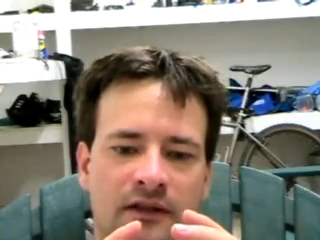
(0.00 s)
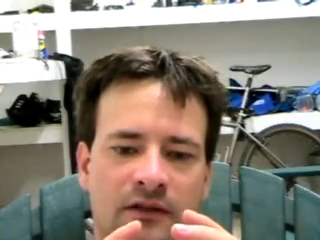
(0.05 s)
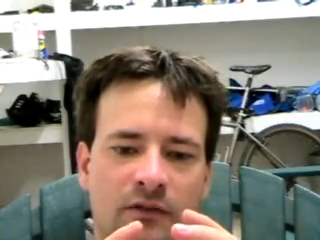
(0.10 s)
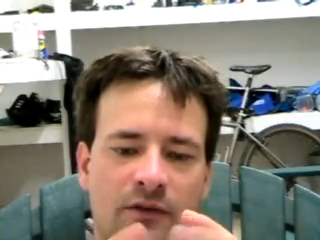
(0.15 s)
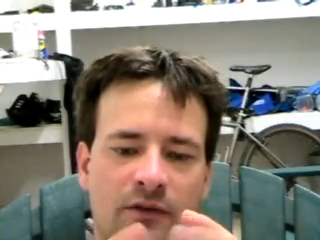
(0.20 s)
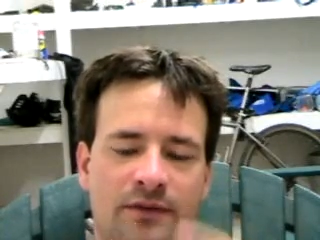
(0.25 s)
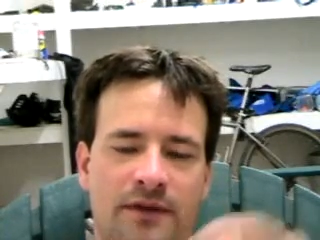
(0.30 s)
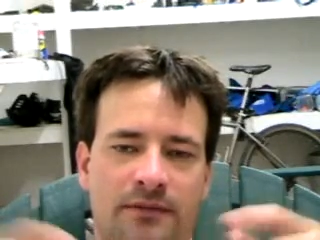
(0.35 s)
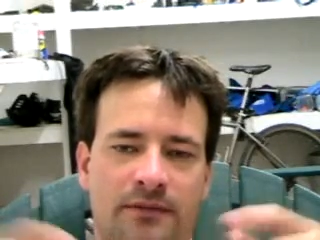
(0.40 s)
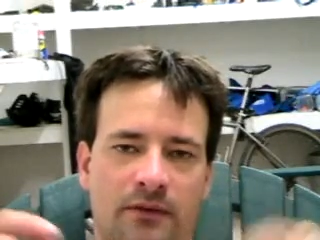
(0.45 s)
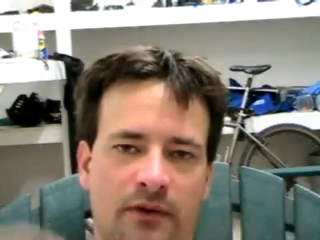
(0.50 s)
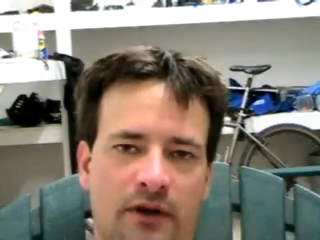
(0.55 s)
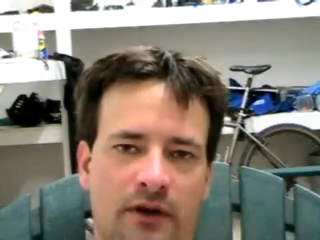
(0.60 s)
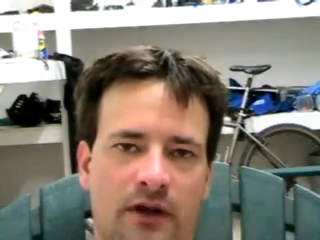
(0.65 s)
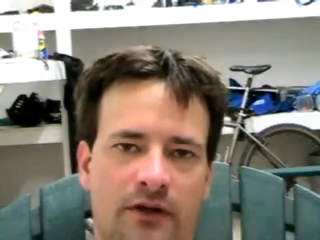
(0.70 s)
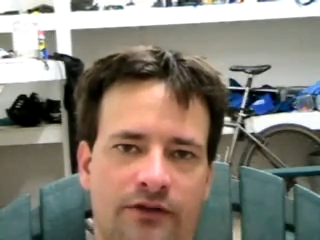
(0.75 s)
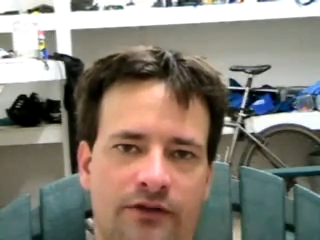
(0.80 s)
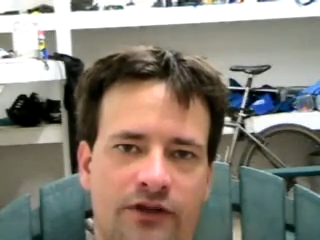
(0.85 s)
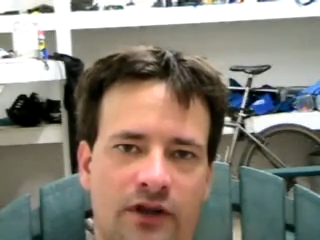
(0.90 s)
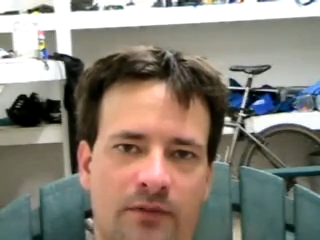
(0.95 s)
where people would
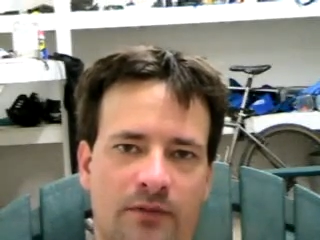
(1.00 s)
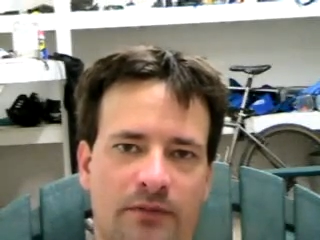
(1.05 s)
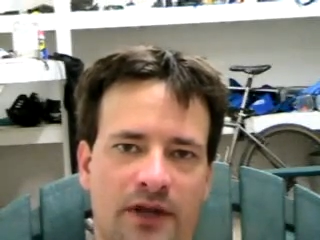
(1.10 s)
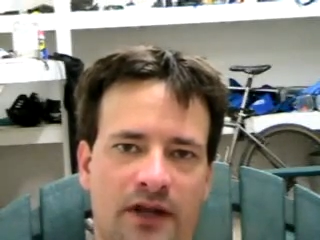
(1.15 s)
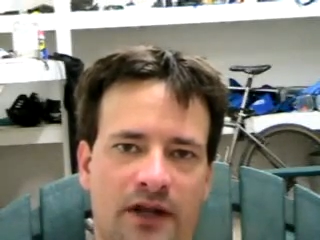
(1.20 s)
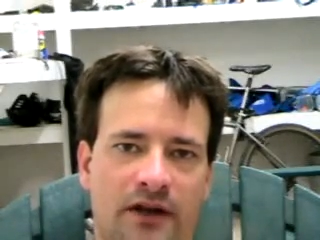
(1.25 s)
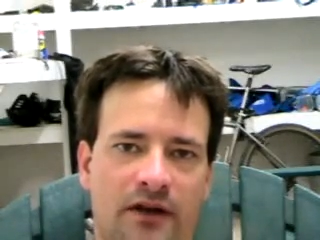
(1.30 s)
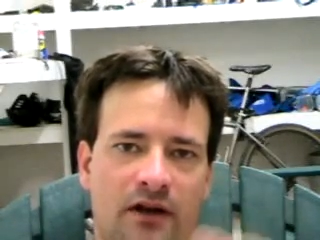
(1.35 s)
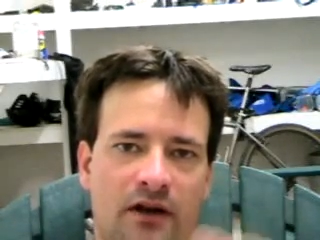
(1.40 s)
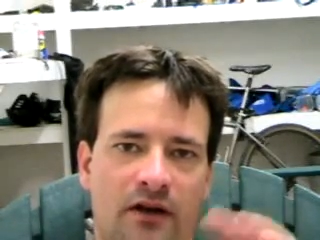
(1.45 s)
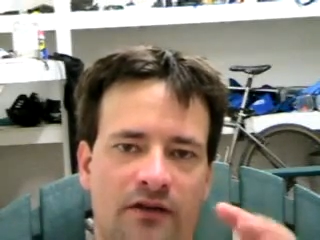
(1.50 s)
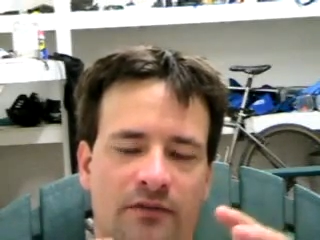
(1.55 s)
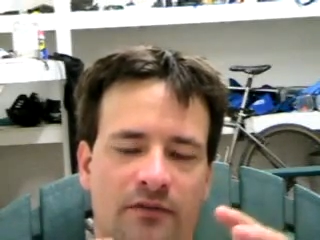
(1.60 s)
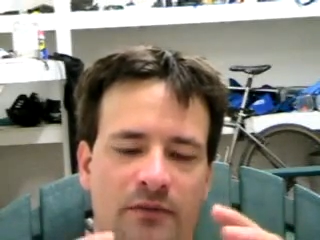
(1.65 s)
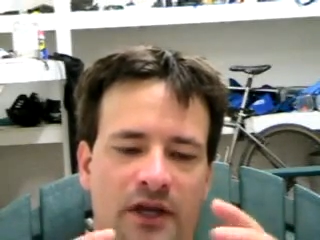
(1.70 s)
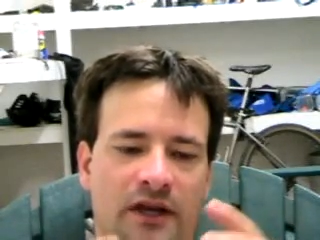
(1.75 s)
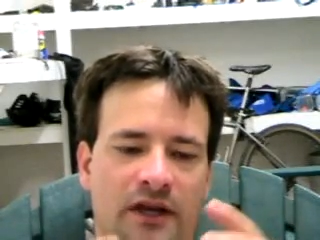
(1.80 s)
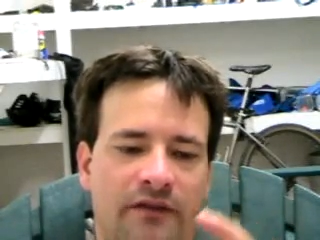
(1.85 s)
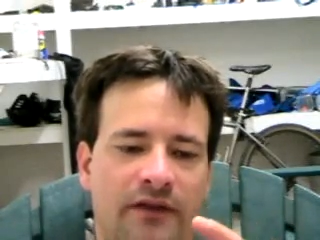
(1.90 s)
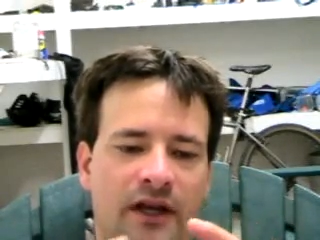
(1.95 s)
all jump in. All the
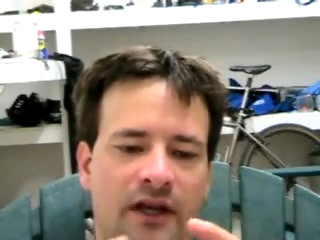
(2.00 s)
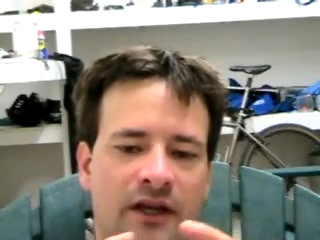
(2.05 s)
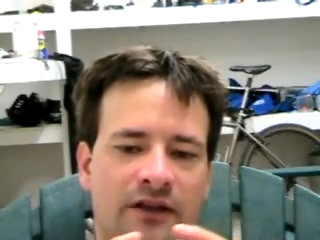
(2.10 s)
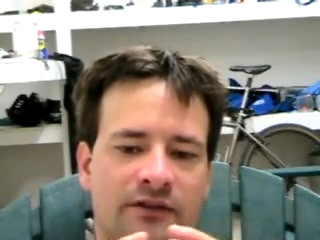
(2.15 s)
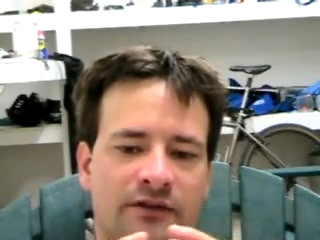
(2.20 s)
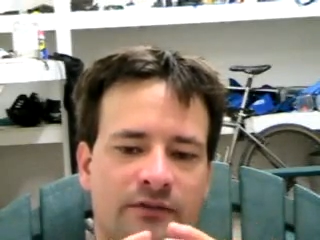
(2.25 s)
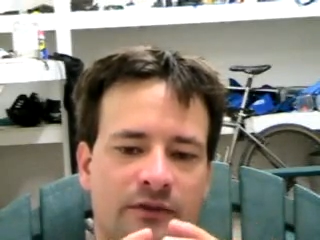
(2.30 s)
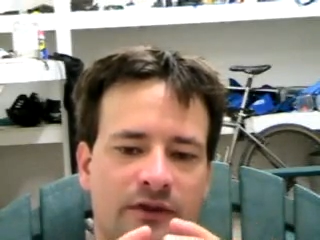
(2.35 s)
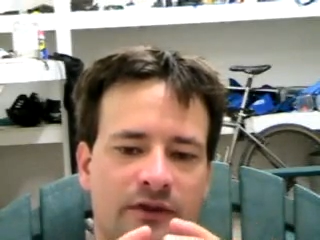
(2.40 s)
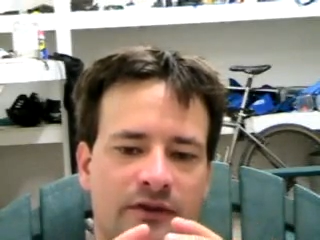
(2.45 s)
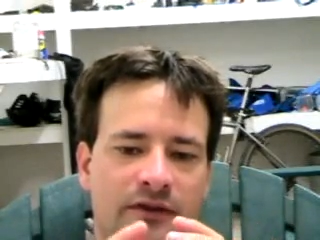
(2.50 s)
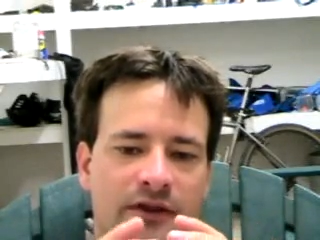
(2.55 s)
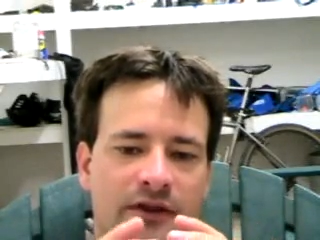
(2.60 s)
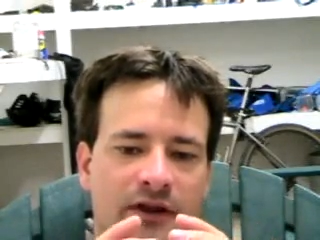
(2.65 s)
minivans would